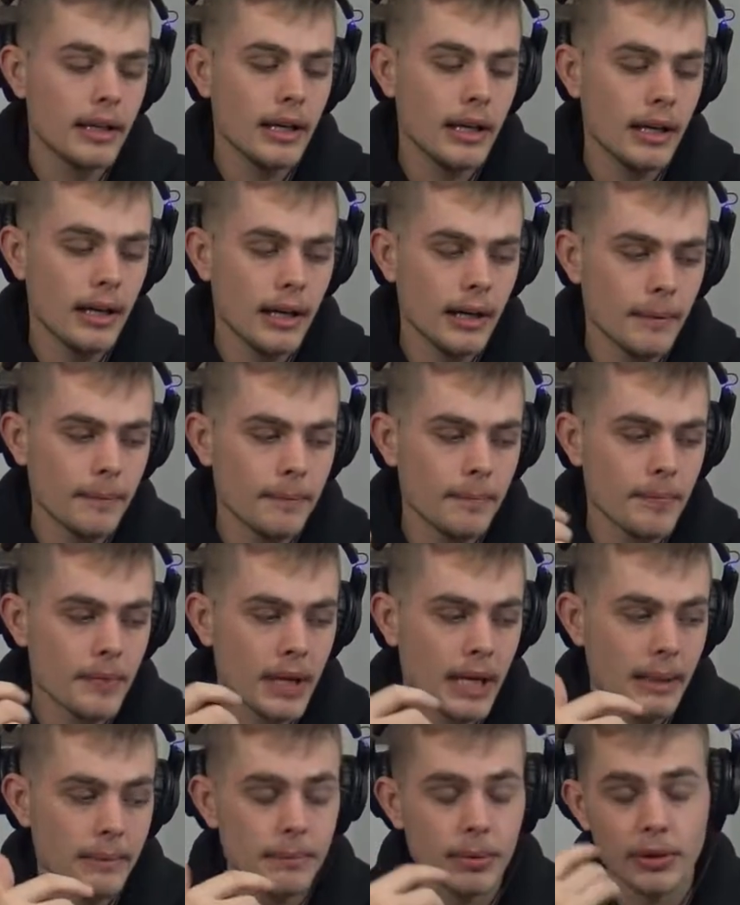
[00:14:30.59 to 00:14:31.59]

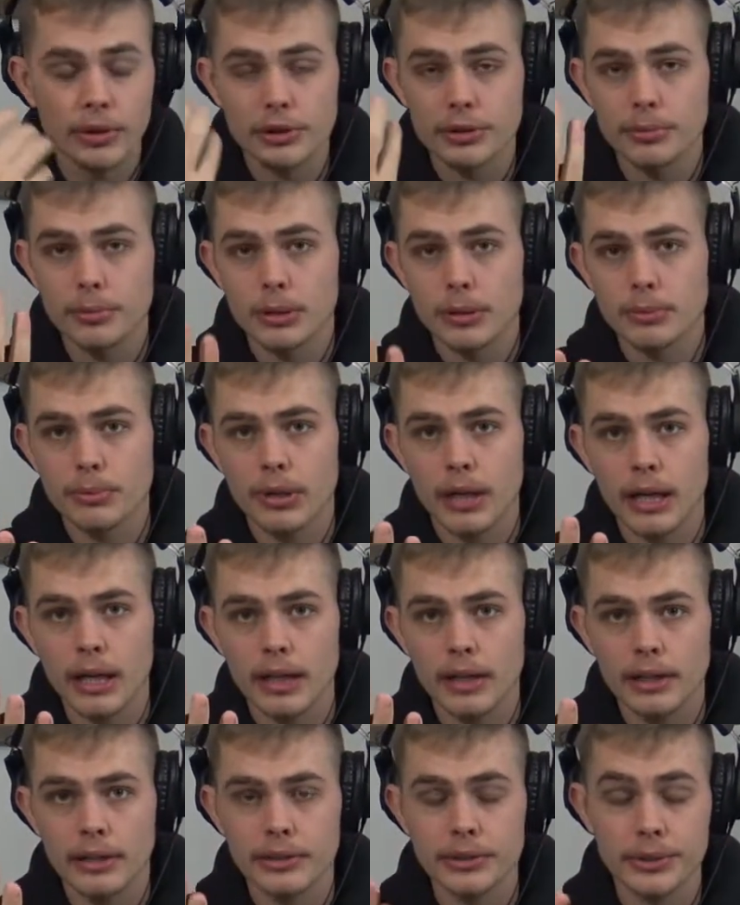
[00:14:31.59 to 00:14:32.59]
I pushed more
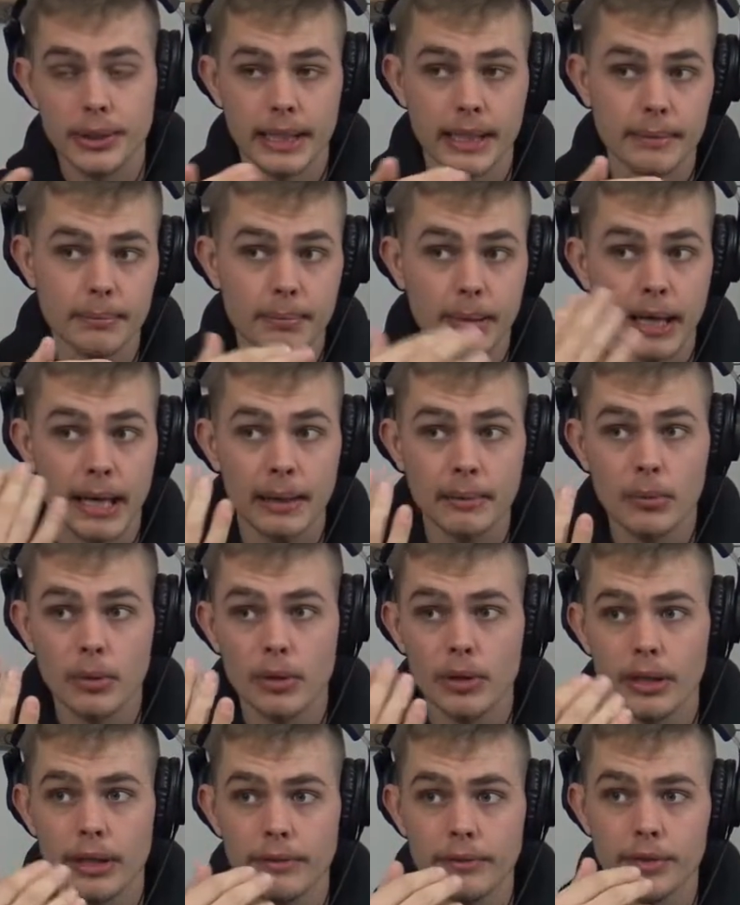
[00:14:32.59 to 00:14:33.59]
products so I could buy
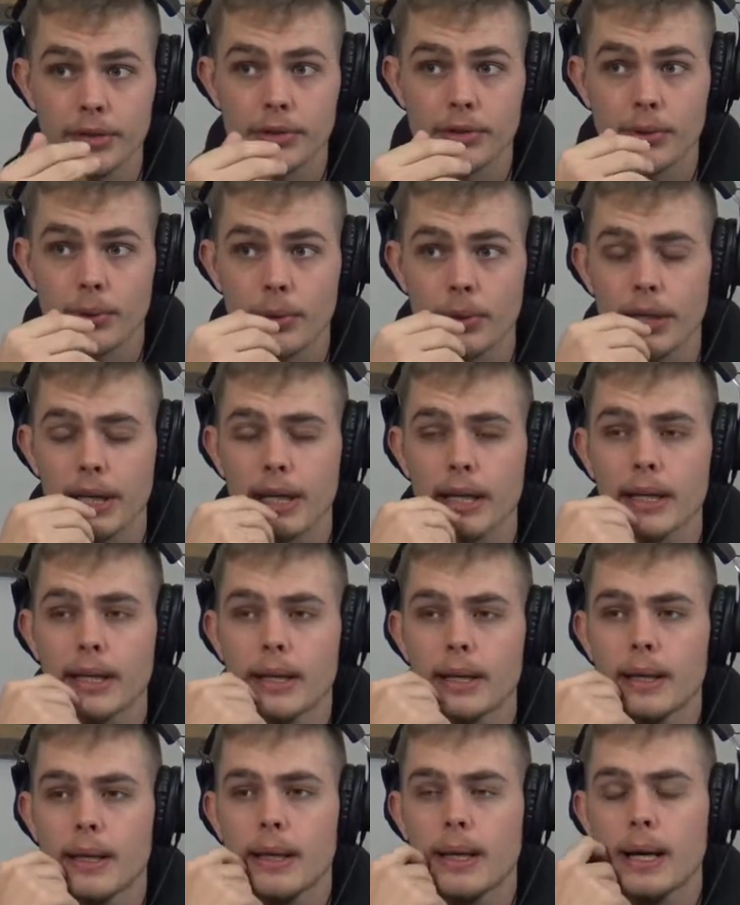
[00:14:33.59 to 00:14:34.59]
more inventory.
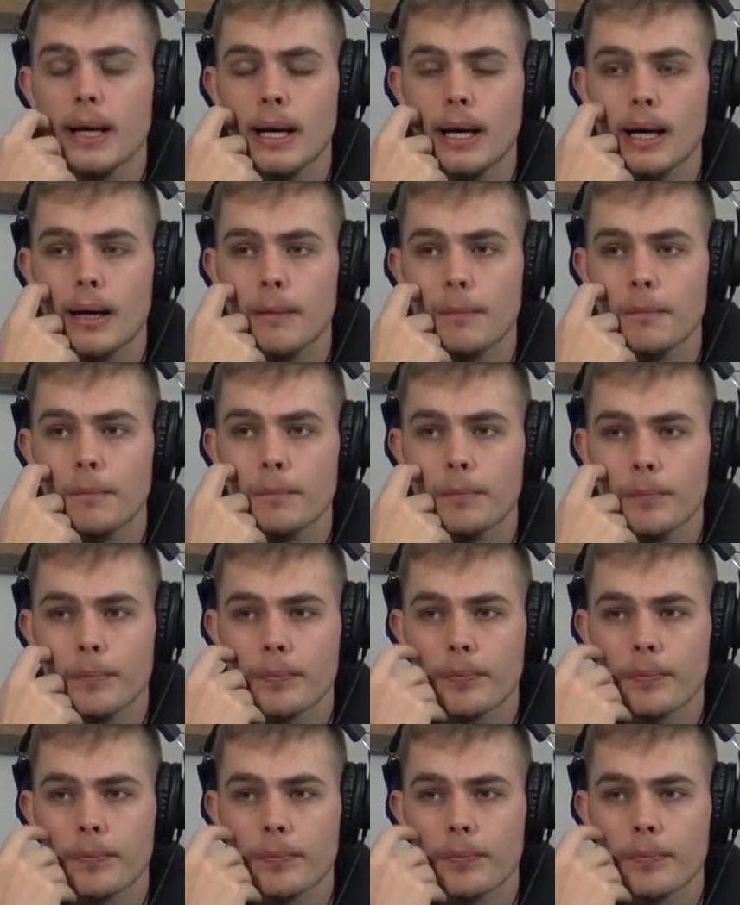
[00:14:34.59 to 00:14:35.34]
I